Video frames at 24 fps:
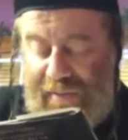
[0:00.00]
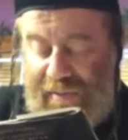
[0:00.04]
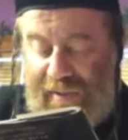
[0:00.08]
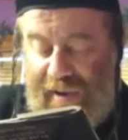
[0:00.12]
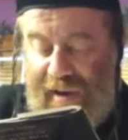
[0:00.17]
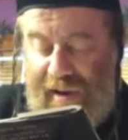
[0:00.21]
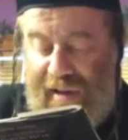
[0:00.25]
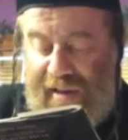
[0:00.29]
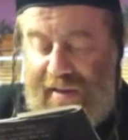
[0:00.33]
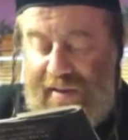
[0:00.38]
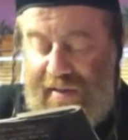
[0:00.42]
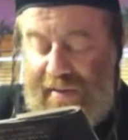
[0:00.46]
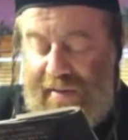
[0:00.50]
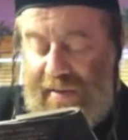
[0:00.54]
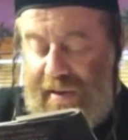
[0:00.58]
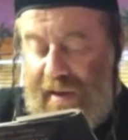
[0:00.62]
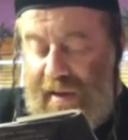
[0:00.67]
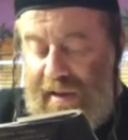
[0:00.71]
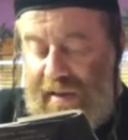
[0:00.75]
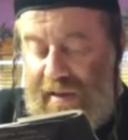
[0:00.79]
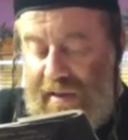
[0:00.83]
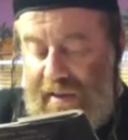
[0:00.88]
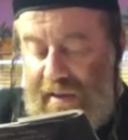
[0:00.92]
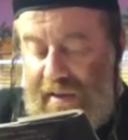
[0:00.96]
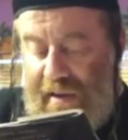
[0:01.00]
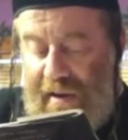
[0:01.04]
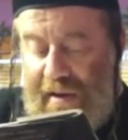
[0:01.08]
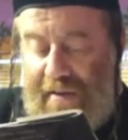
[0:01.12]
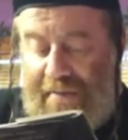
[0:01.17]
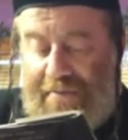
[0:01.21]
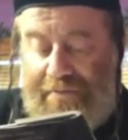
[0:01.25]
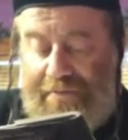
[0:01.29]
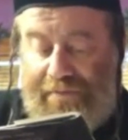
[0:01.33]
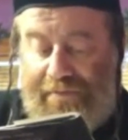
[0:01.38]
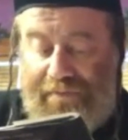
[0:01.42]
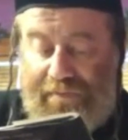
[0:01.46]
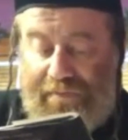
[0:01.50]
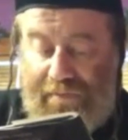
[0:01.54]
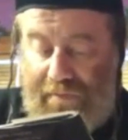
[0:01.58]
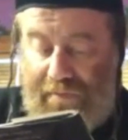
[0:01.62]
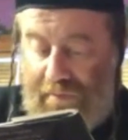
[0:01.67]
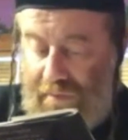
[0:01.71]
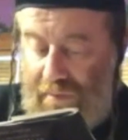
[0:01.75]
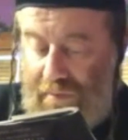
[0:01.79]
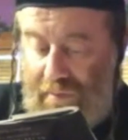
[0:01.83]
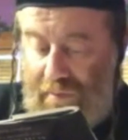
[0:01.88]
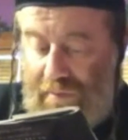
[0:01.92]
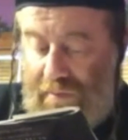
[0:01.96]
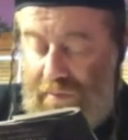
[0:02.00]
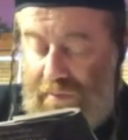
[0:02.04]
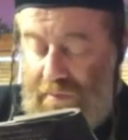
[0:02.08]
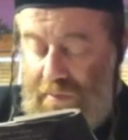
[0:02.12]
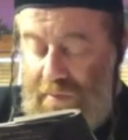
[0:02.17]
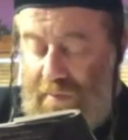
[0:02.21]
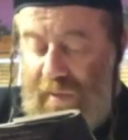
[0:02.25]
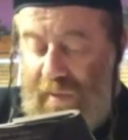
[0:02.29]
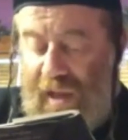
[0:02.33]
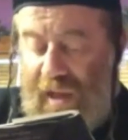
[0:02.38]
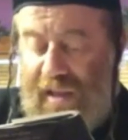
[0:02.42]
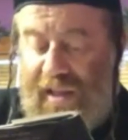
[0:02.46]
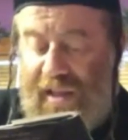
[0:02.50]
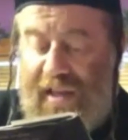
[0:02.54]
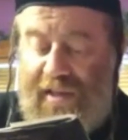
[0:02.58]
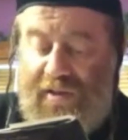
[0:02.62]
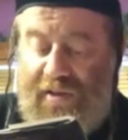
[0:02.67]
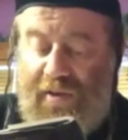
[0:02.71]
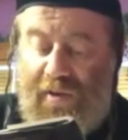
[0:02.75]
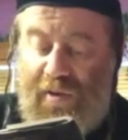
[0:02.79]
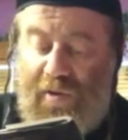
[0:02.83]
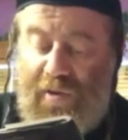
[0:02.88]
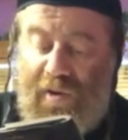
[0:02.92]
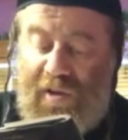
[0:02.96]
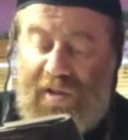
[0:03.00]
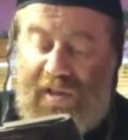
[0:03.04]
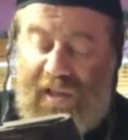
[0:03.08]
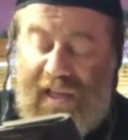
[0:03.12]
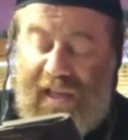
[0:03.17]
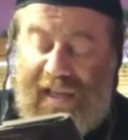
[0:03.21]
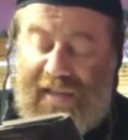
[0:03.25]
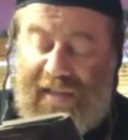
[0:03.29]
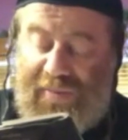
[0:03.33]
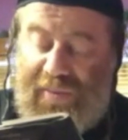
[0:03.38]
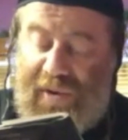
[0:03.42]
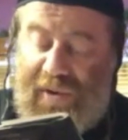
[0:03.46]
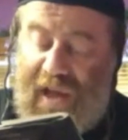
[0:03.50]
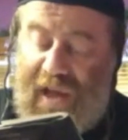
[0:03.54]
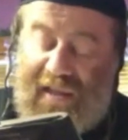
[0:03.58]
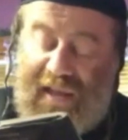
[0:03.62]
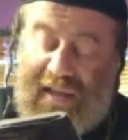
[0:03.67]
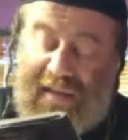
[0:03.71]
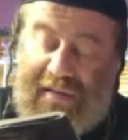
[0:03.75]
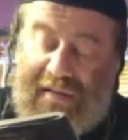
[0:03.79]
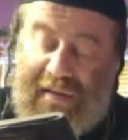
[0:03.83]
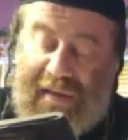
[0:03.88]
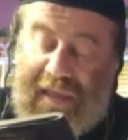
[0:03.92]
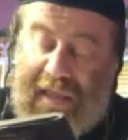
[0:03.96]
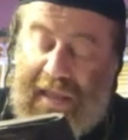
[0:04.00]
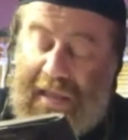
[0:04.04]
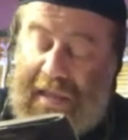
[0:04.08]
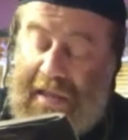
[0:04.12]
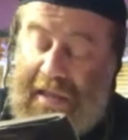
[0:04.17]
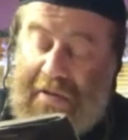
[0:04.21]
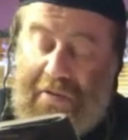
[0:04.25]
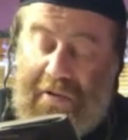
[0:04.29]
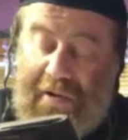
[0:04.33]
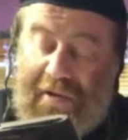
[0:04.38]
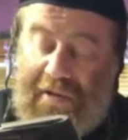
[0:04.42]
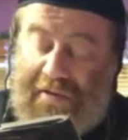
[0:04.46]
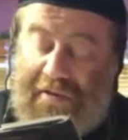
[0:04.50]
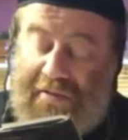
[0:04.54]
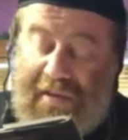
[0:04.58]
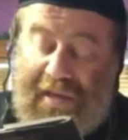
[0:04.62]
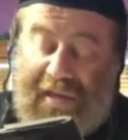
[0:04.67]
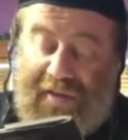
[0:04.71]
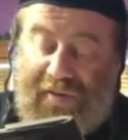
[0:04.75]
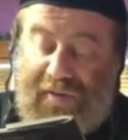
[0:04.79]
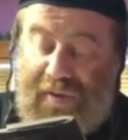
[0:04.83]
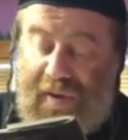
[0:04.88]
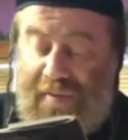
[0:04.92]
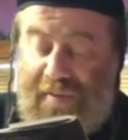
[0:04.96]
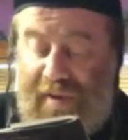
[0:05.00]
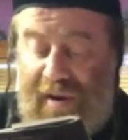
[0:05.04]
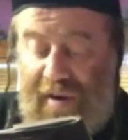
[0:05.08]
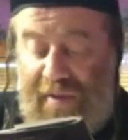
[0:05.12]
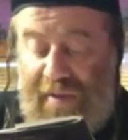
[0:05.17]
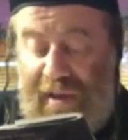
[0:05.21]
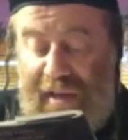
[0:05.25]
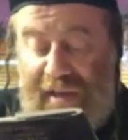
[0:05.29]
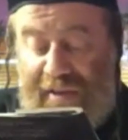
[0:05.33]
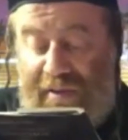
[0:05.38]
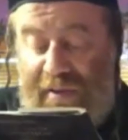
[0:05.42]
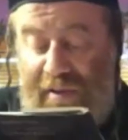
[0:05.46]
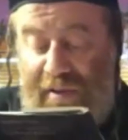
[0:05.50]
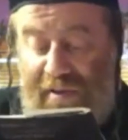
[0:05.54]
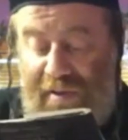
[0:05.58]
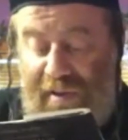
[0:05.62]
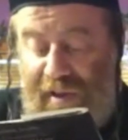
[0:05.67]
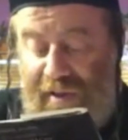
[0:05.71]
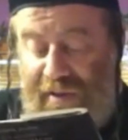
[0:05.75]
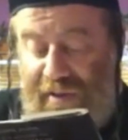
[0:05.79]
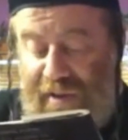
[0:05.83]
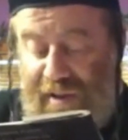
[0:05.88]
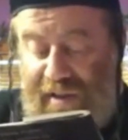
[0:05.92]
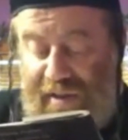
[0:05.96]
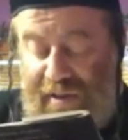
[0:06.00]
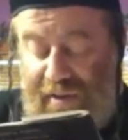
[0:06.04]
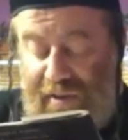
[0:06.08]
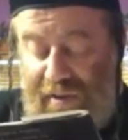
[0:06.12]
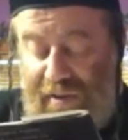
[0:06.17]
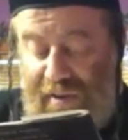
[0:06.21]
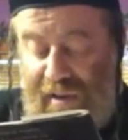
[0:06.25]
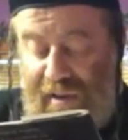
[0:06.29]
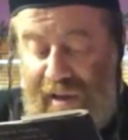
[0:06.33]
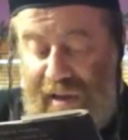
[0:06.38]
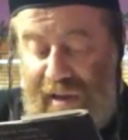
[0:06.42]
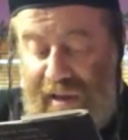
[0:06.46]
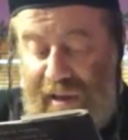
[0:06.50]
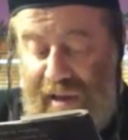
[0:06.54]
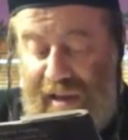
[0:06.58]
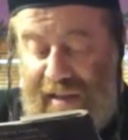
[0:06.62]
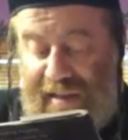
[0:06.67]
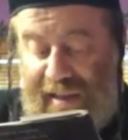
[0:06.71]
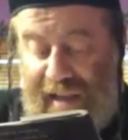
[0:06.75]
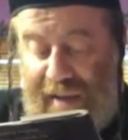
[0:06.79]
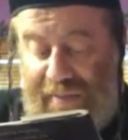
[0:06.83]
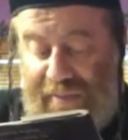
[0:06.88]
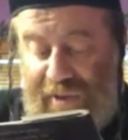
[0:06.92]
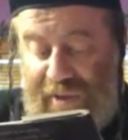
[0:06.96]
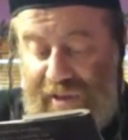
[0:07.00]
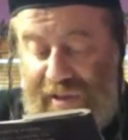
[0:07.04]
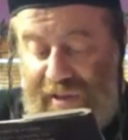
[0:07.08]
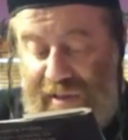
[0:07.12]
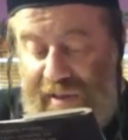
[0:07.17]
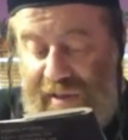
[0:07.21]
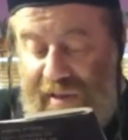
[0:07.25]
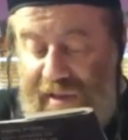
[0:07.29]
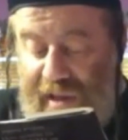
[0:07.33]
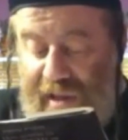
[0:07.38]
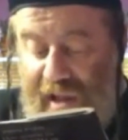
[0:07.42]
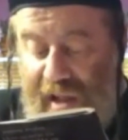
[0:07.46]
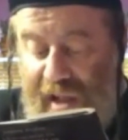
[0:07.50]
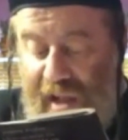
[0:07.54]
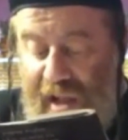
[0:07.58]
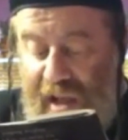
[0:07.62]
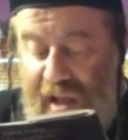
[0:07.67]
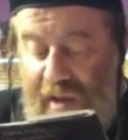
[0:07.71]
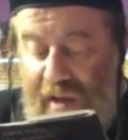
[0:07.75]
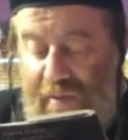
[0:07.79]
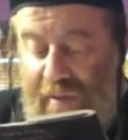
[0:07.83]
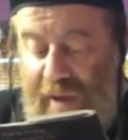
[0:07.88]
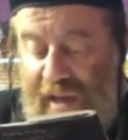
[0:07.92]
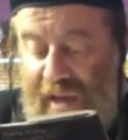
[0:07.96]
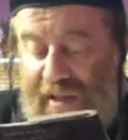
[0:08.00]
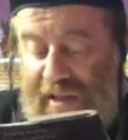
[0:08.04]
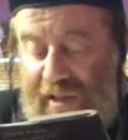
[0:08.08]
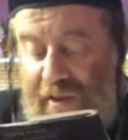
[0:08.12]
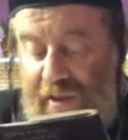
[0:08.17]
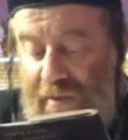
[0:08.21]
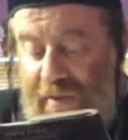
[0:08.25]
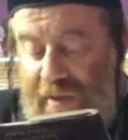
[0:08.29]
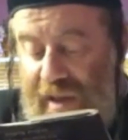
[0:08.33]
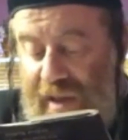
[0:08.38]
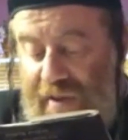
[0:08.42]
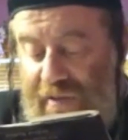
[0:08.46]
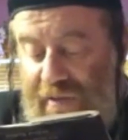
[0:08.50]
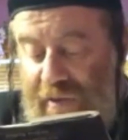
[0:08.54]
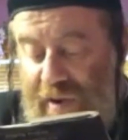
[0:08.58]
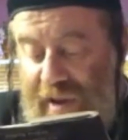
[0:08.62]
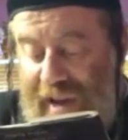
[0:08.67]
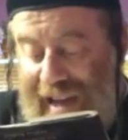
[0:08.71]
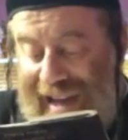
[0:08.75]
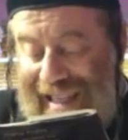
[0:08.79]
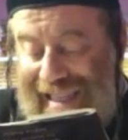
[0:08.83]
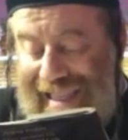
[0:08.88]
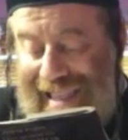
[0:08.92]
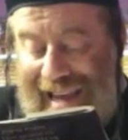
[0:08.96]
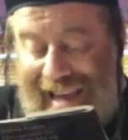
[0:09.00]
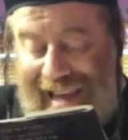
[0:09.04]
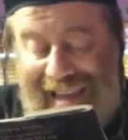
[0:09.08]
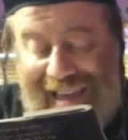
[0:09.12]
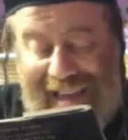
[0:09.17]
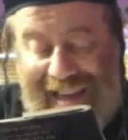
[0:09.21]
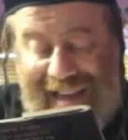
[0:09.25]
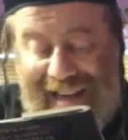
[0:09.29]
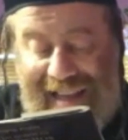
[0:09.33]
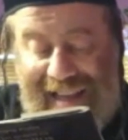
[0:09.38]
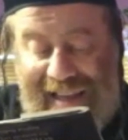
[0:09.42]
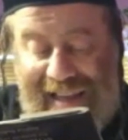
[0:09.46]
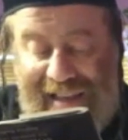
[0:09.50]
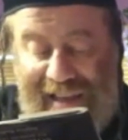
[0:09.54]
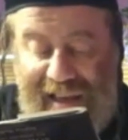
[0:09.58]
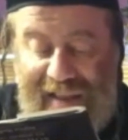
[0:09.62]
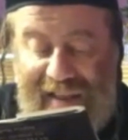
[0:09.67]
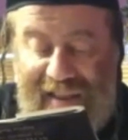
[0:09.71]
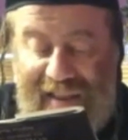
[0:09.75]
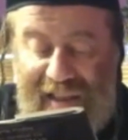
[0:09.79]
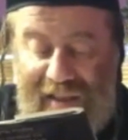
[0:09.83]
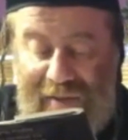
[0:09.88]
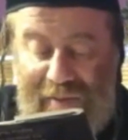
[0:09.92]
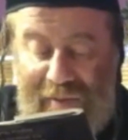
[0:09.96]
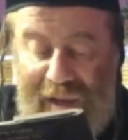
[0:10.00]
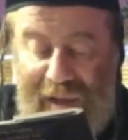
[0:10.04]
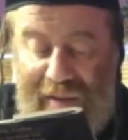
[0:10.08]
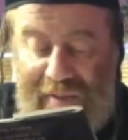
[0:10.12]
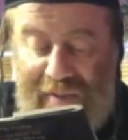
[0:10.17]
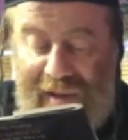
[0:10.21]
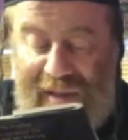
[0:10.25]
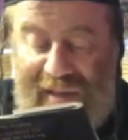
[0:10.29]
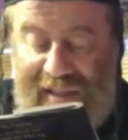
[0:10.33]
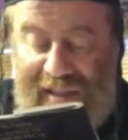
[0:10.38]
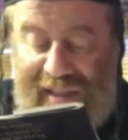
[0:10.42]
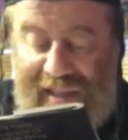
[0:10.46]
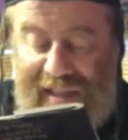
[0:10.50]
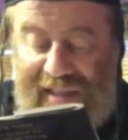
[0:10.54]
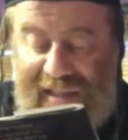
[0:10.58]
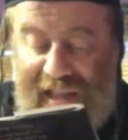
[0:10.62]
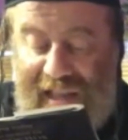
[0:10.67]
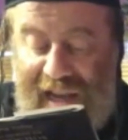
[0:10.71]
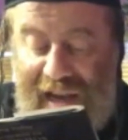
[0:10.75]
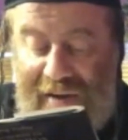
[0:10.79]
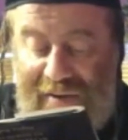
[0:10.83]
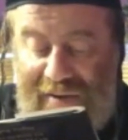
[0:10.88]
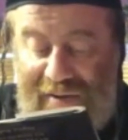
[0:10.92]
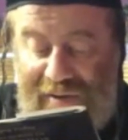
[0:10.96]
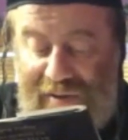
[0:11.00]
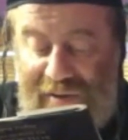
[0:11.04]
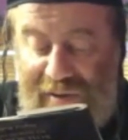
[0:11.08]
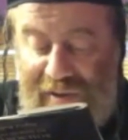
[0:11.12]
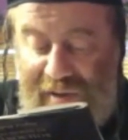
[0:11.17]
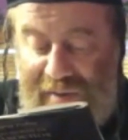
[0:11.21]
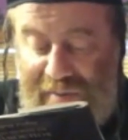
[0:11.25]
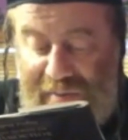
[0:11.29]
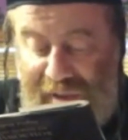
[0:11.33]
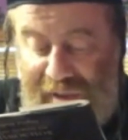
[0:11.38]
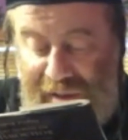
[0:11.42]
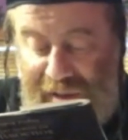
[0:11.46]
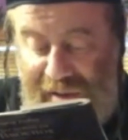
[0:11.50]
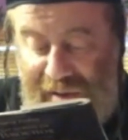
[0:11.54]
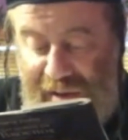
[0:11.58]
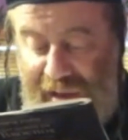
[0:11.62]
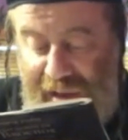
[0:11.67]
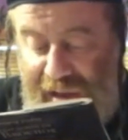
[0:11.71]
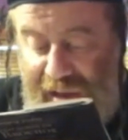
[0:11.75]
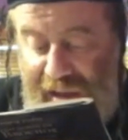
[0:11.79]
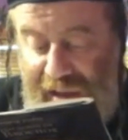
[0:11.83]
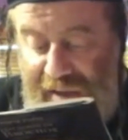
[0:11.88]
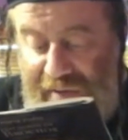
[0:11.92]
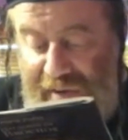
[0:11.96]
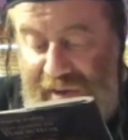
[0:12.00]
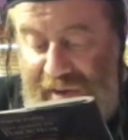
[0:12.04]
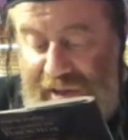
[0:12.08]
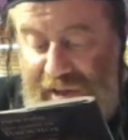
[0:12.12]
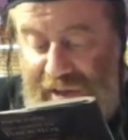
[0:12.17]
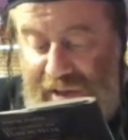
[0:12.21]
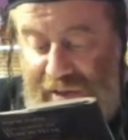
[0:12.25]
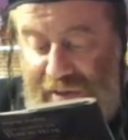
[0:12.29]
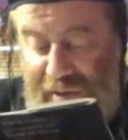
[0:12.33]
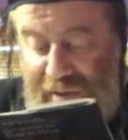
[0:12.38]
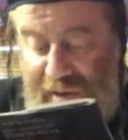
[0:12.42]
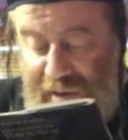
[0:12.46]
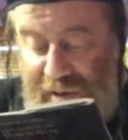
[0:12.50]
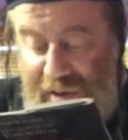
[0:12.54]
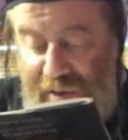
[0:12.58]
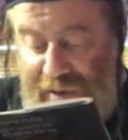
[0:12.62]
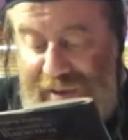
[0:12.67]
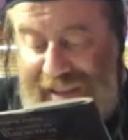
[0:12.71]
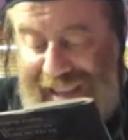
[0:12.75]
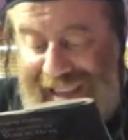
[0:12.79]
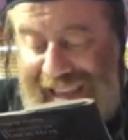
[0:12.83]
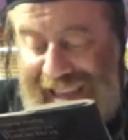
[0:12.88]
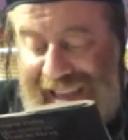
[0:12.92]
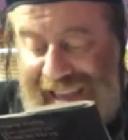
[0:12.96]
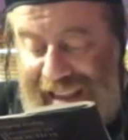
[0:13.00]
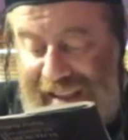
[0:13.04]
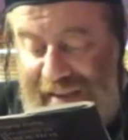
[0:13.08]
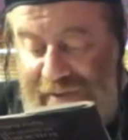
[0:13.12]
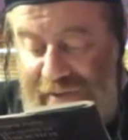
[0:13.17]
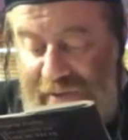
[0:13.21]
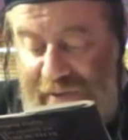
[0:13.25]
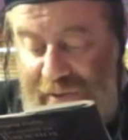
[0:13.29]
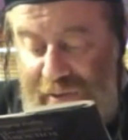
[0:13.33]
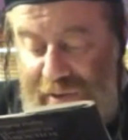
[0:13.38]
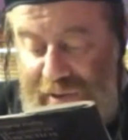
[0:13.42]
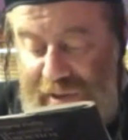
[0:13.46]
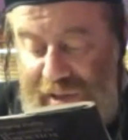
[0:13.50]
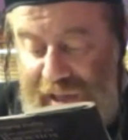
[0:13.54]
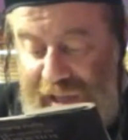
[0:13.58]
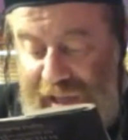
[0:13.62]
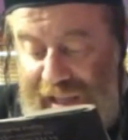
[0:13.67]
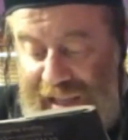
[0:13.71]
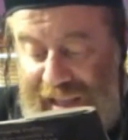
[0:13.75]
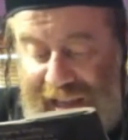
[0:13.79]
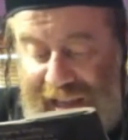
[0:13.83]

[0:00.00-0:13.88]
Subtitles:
right? And he's going to eat bread, and he's going to eat whatever he's going to eat. There's no exceptions. We assume, therefore, halachically, that when one sits down to a meal, he wishes to include any food in